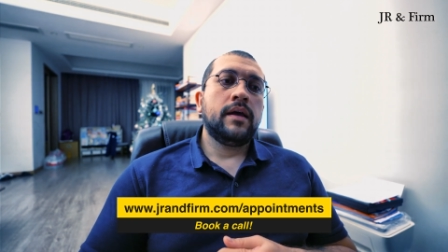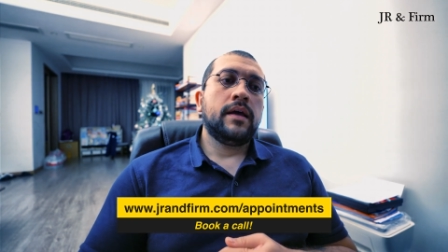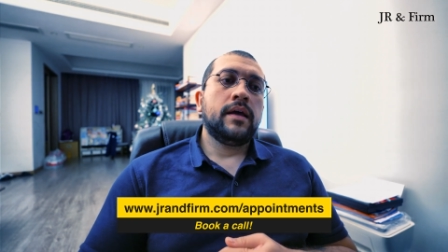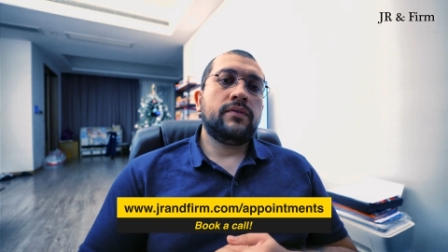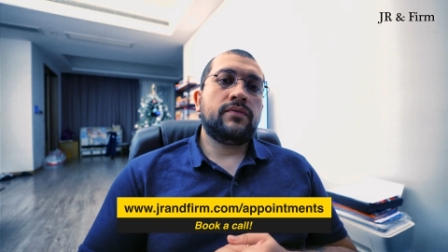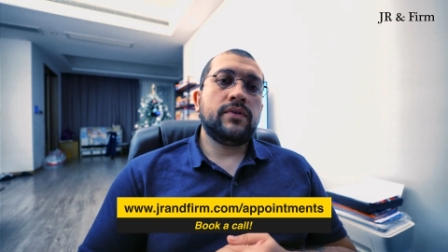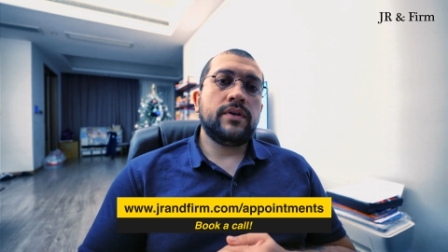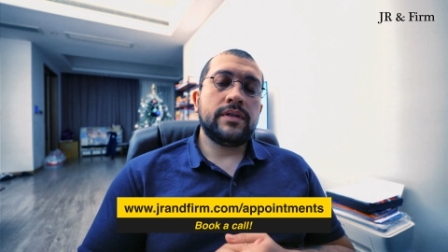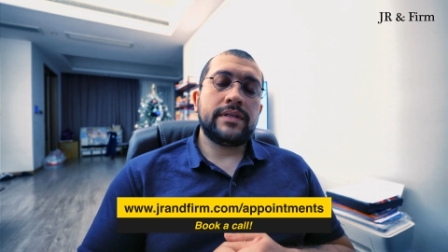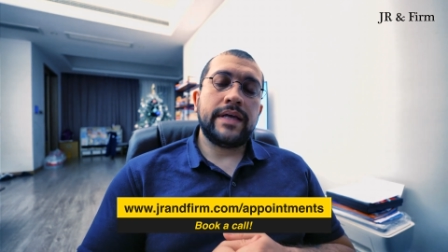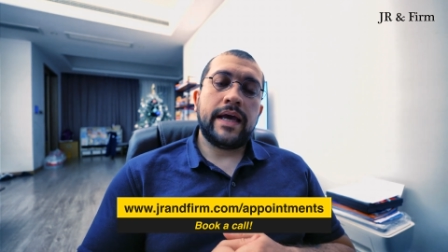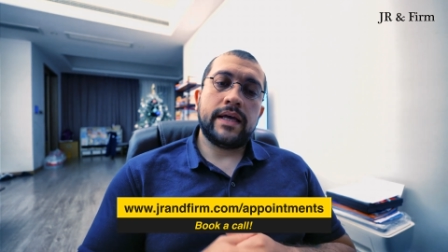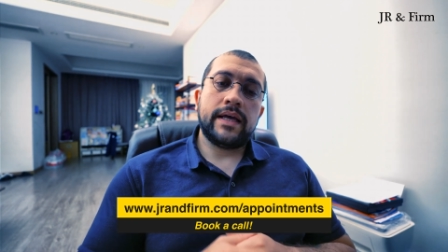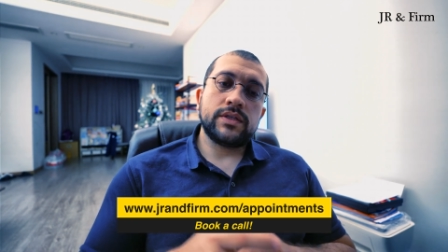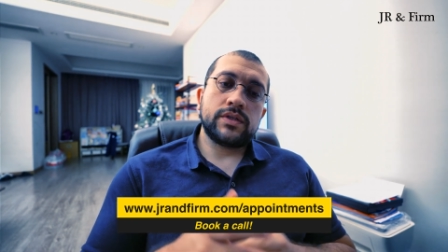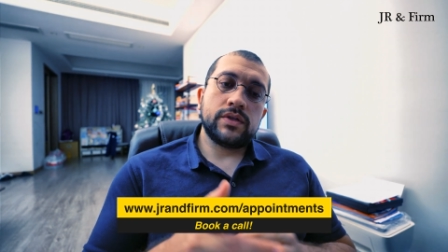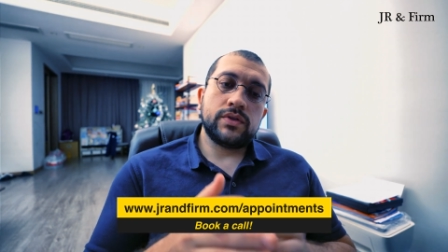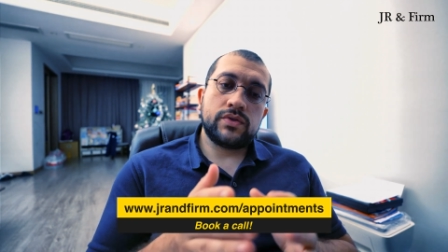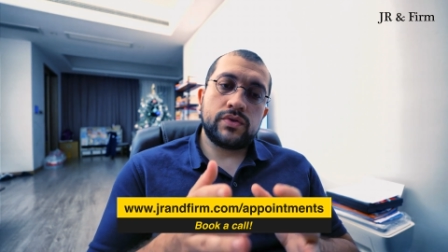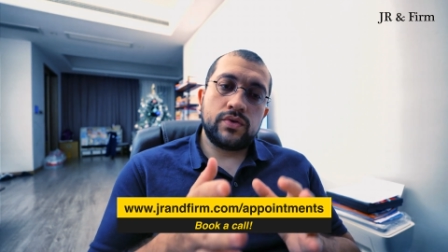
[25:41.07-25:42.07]
if you need
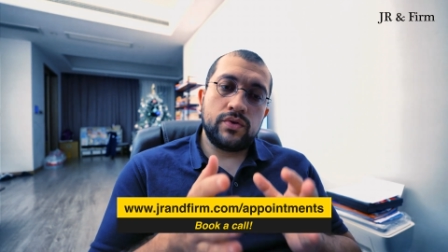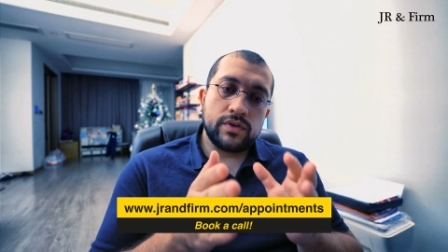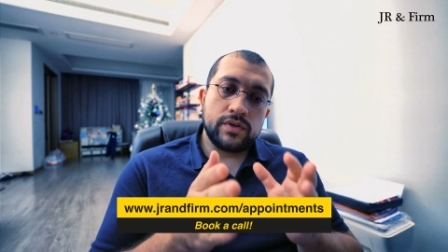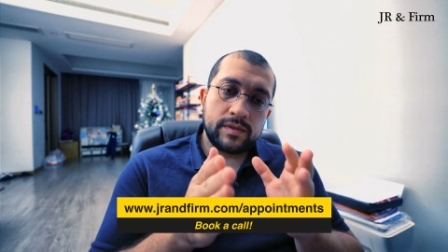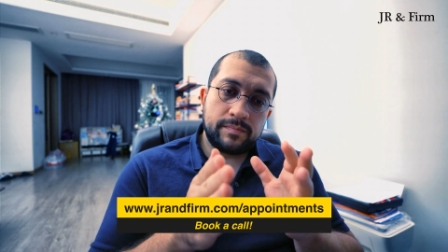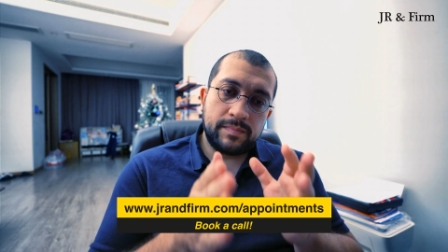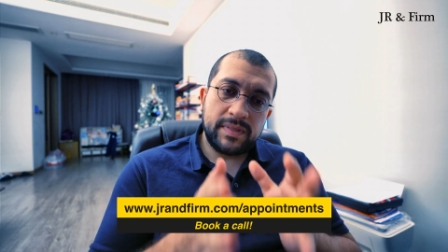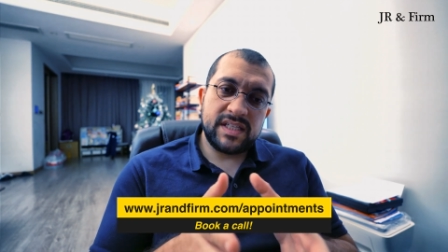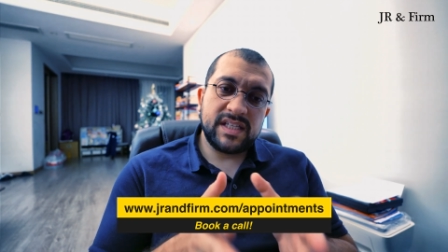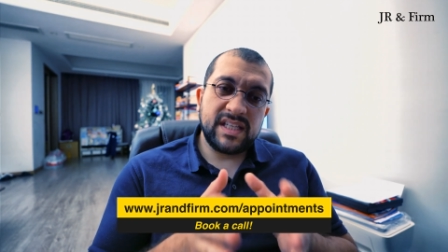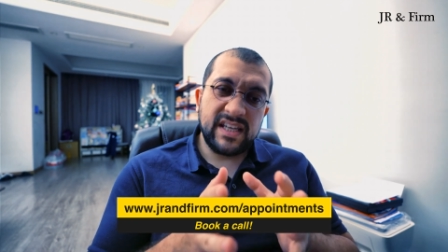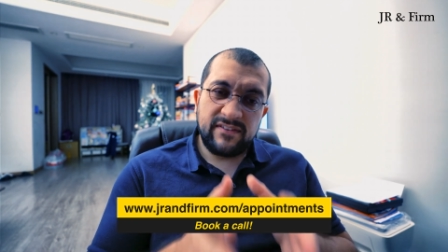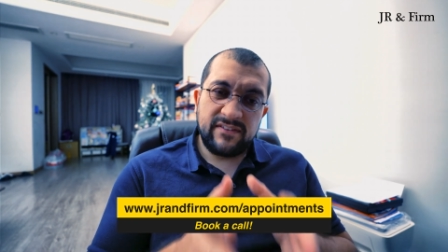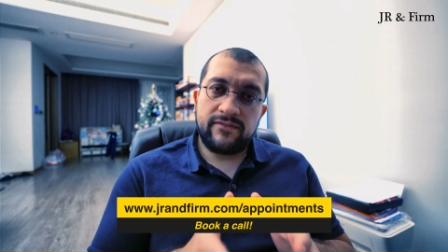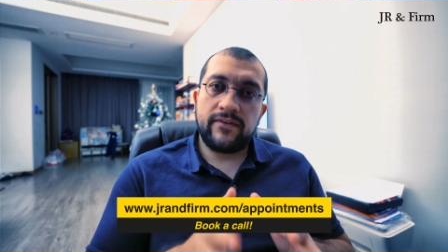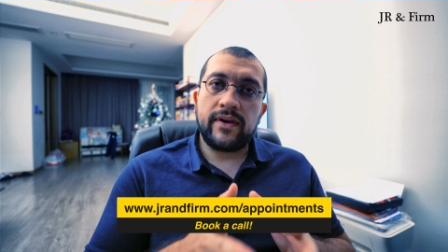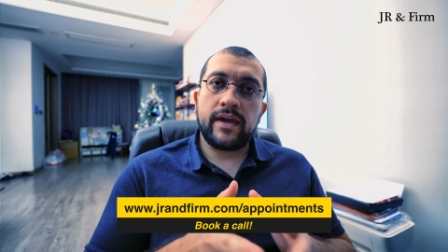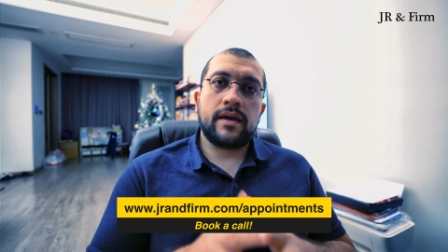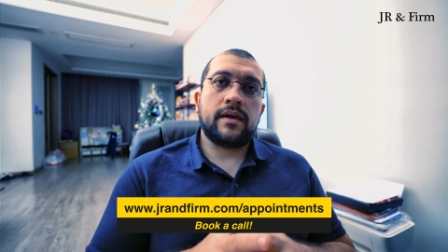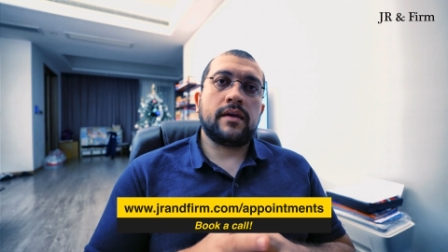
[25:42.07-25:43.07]
answers to your
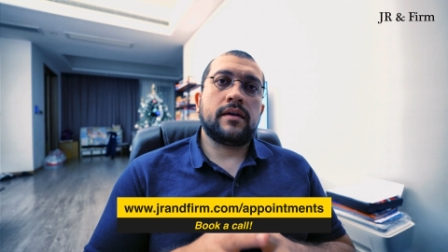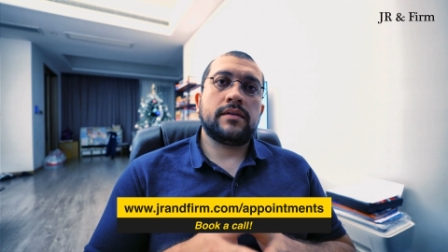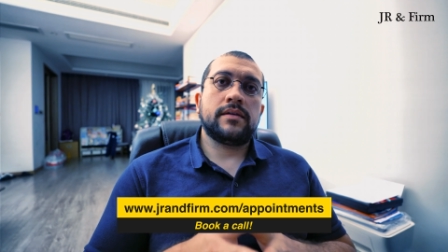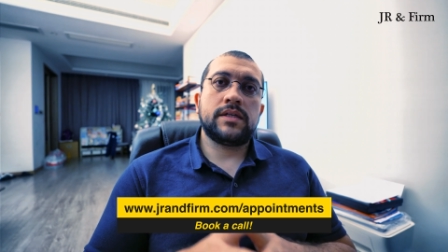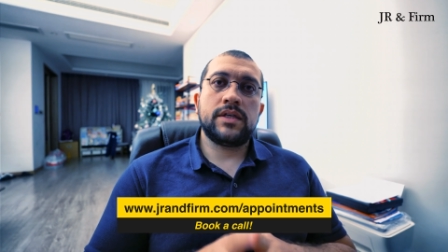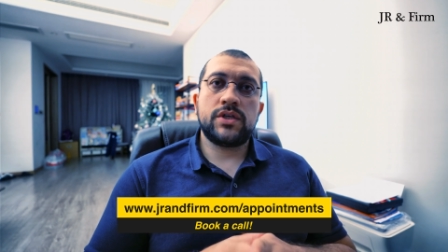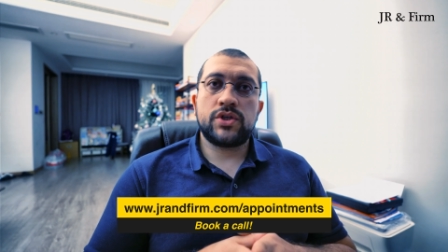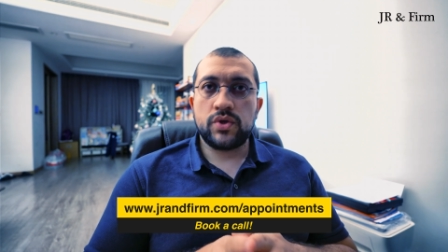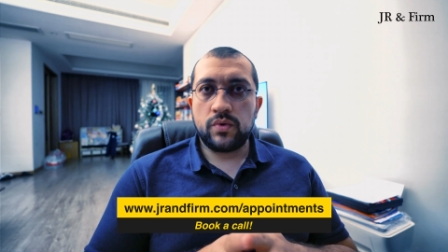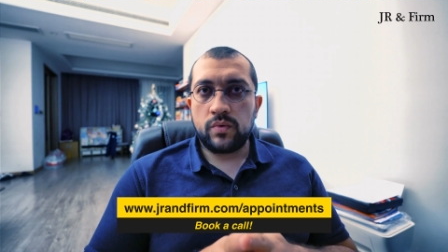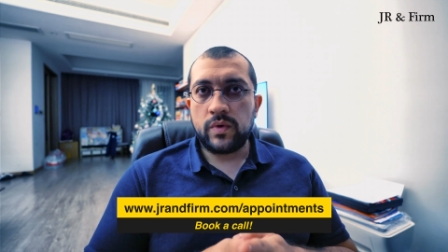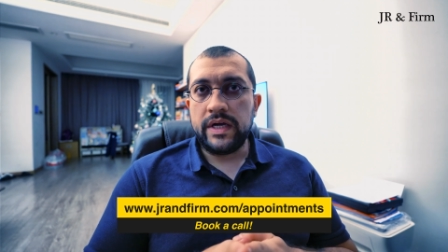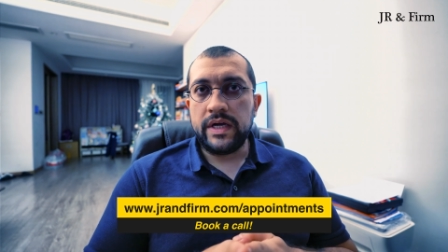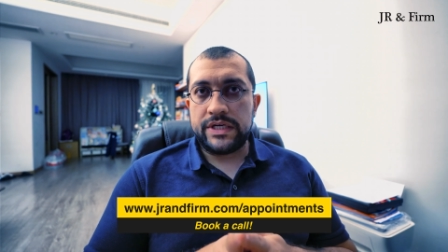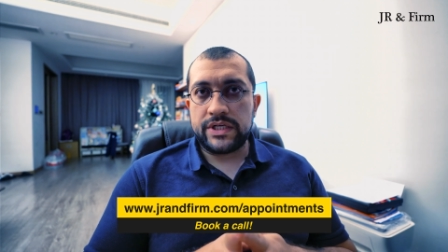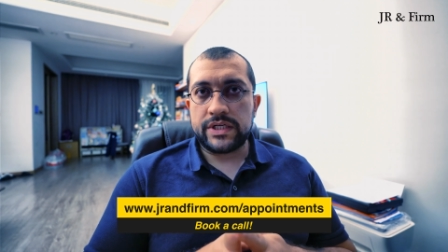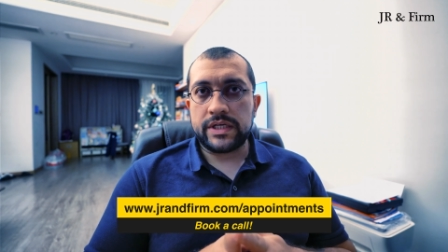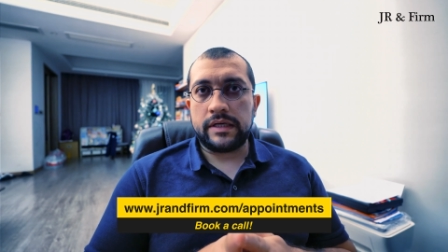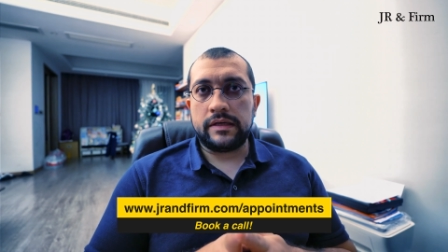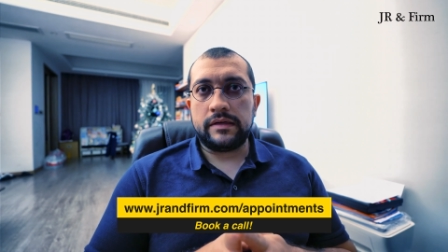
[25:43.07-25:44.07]
specific
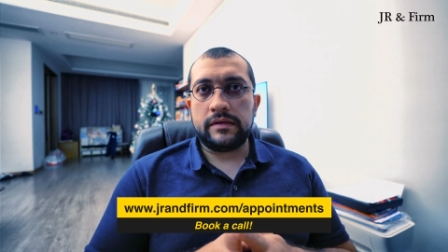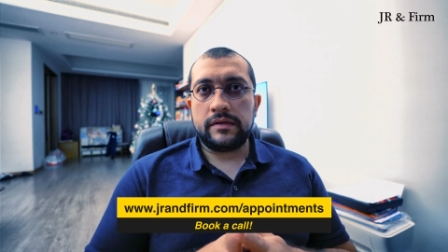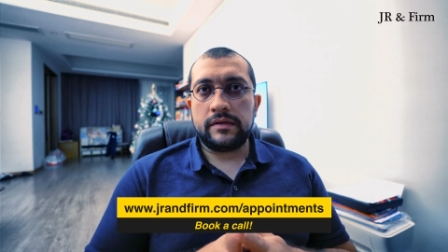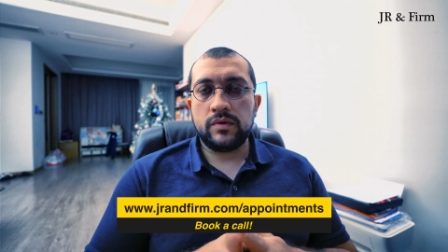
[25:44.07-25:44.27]
situation,